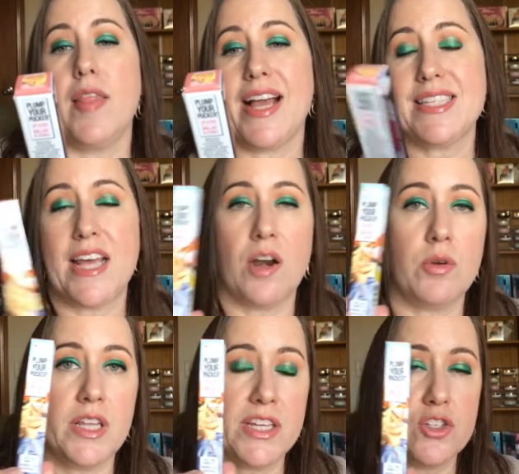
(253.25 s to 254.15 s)
like I said, I
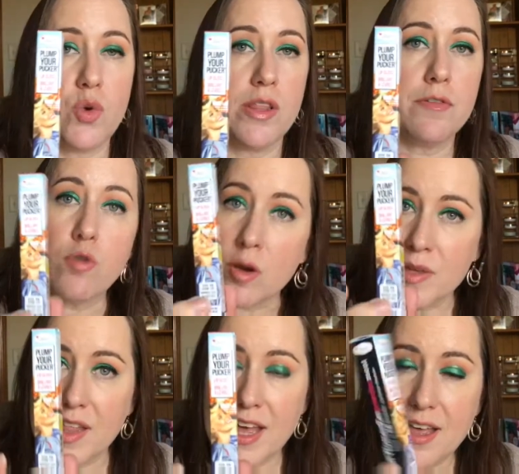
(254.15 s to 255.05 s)
really enjoy the
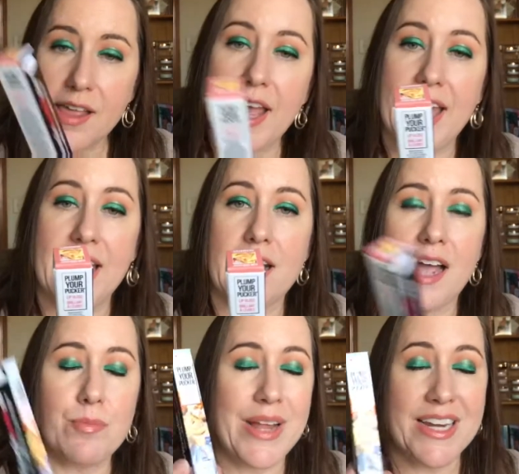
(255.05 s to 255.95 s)
formula and
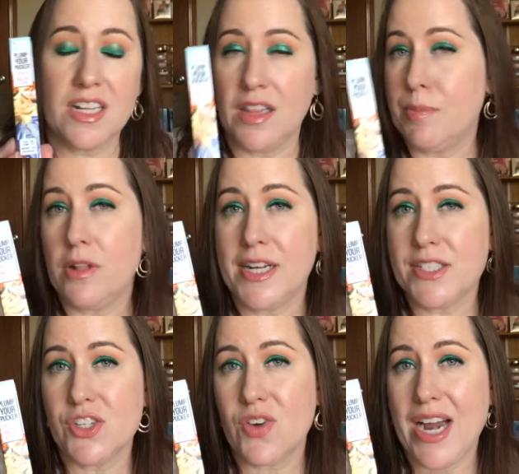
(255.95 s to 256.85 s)
I'm into lip
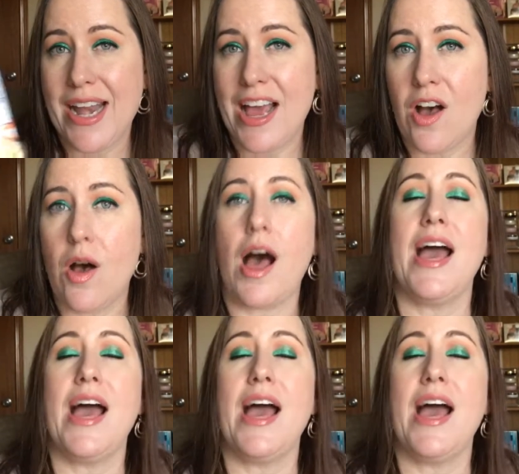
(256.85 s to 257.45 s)
glosses right now.